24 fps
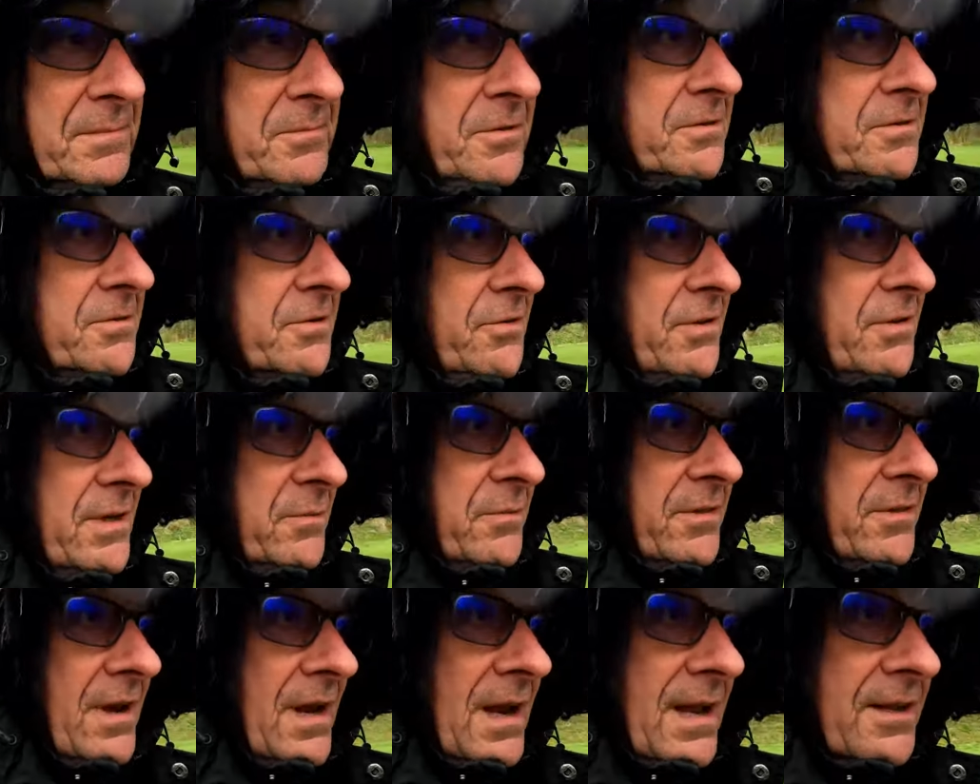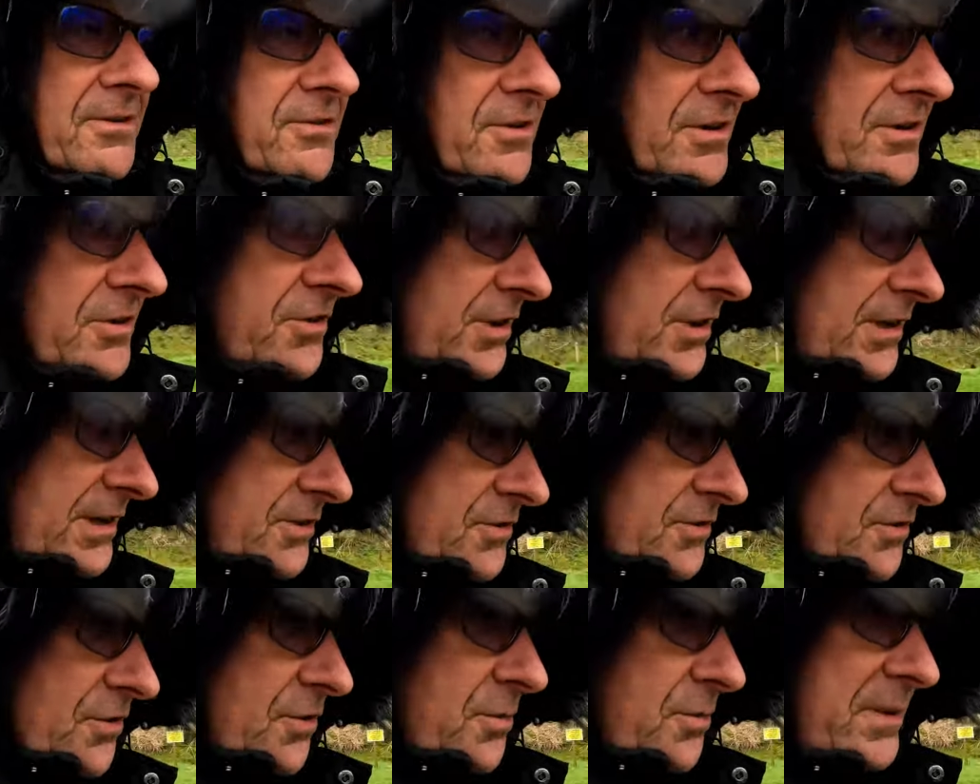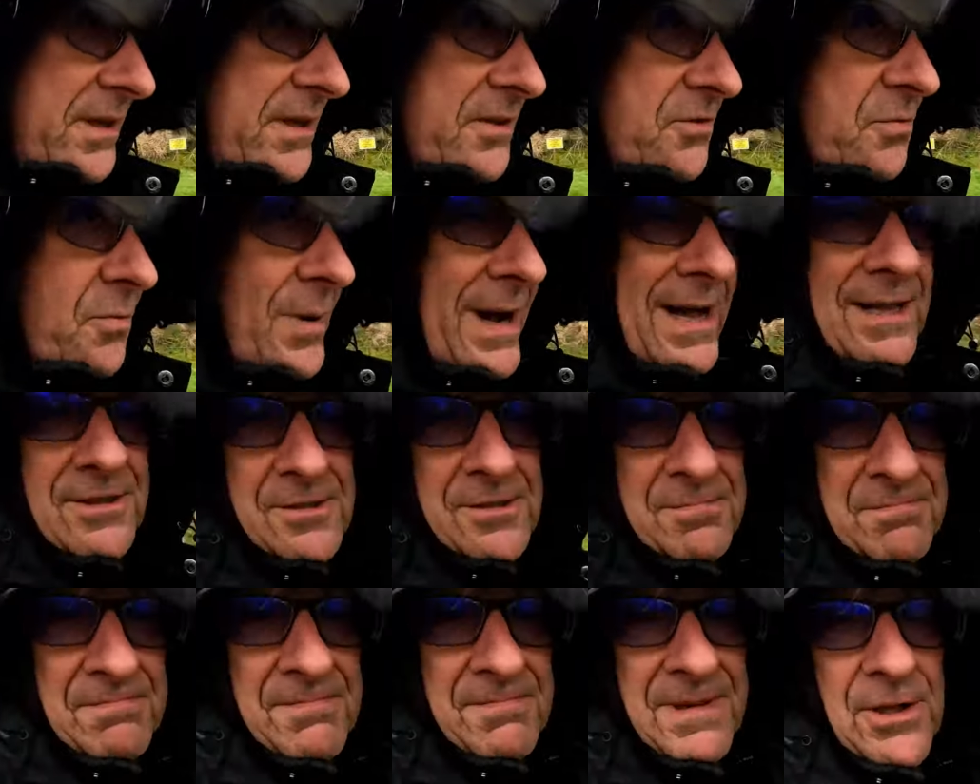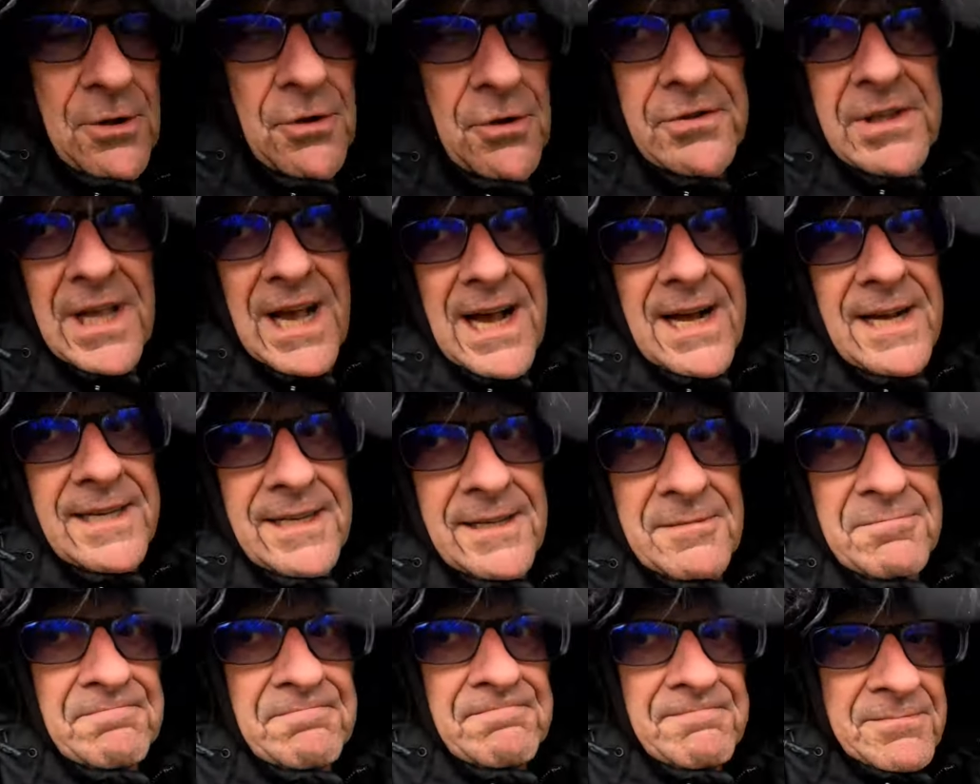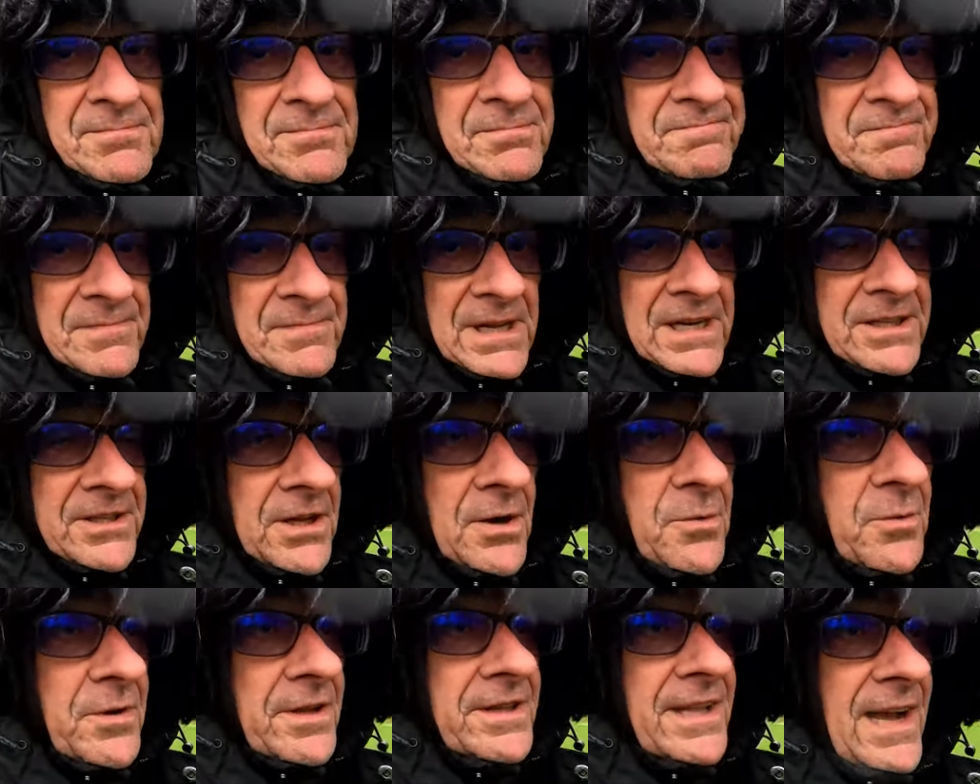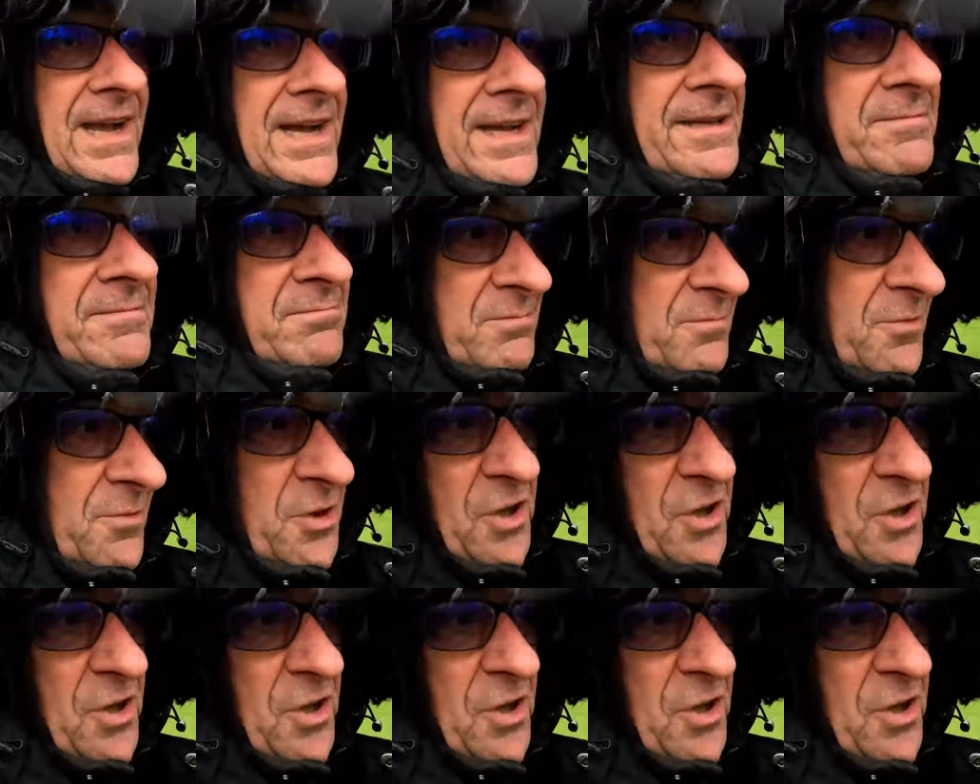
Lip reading: I'm not doing it with an electric chainsaw when it's wet. I could die. and I don't want to die.